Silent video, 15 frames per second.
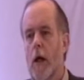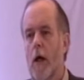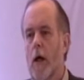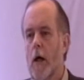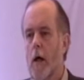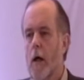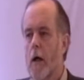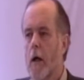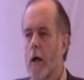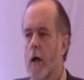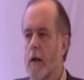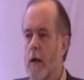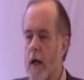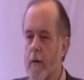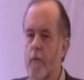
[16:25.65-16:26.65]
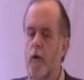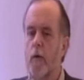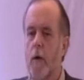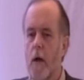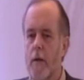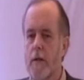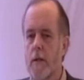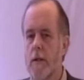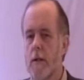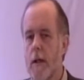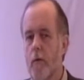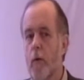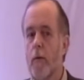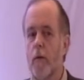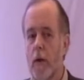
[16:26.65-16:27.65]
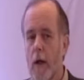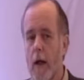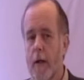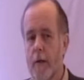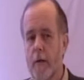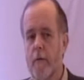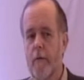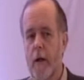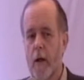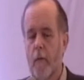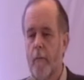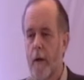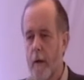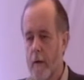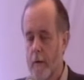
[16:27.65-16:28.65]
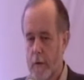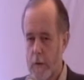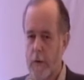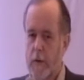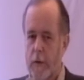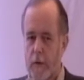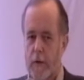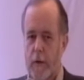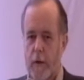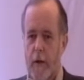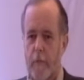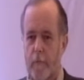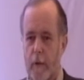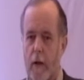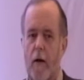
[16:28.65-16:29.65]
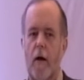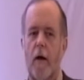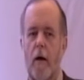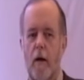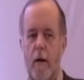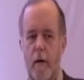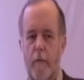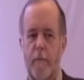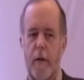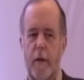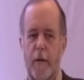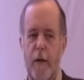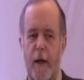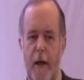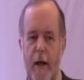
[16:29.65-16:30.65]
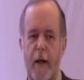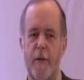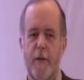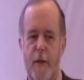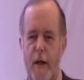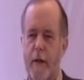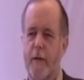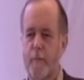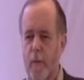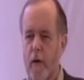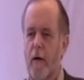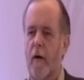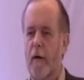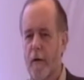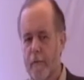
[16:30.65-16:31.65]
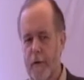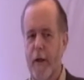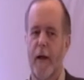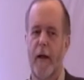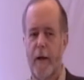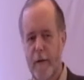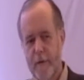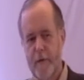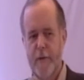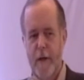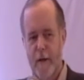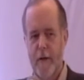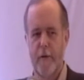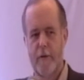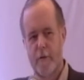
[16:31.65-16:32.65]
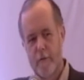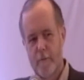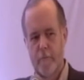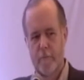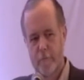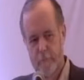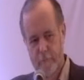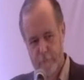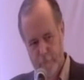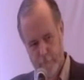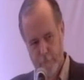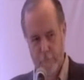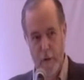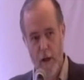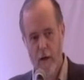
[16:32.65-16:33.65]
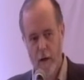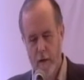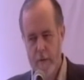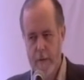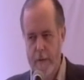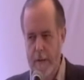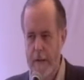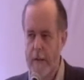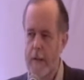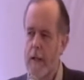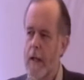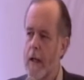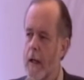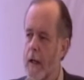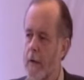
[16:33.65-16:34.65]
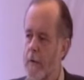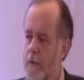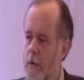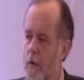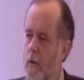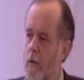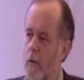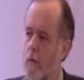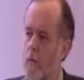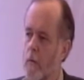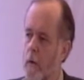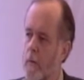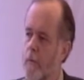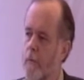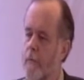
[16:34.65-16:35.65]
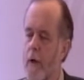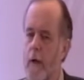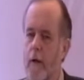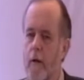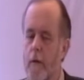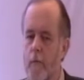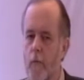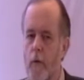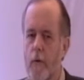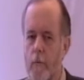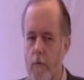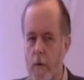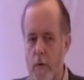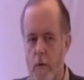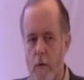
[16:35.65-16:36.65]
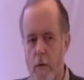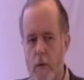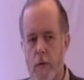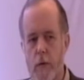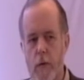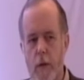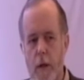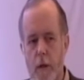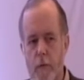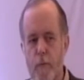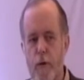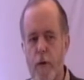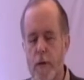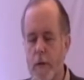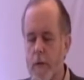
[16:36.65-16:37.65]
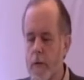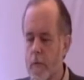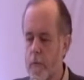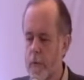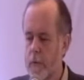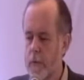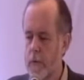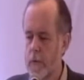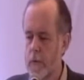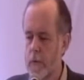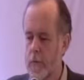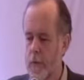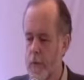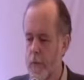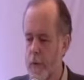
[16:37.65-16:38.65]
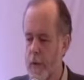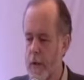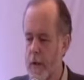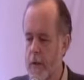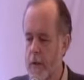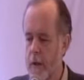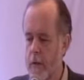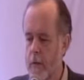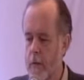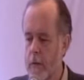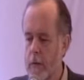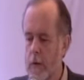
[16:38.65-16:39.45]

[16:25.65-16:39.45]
Uh, came to us and said we would like to develop a, a blog, a, a Canadian science blog of Canadian science blogs. And so we provided them with the resources and the expertise to put, to, to put that together.